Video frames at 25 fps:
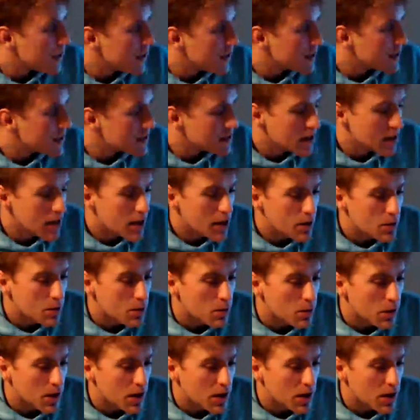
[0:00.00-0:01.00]
weeks
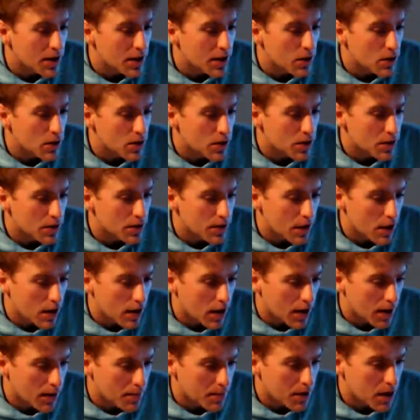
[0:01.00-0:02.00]
where you're
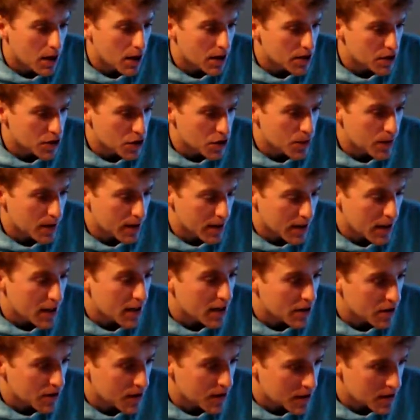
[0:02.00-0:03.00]
not showing
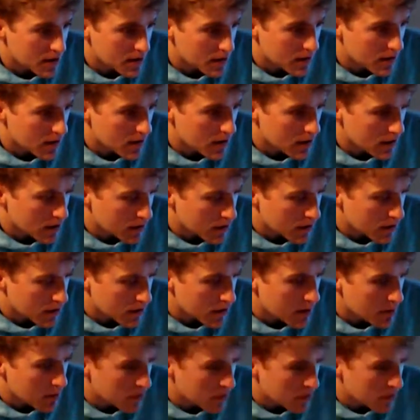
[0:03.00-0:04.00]
an increase in
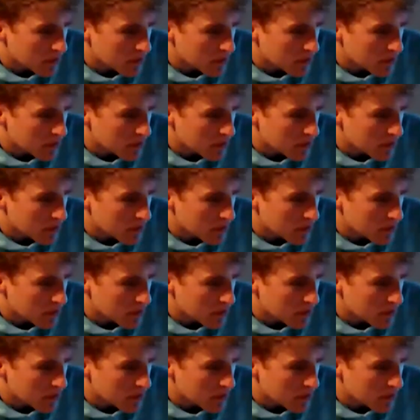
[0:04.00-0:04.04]
your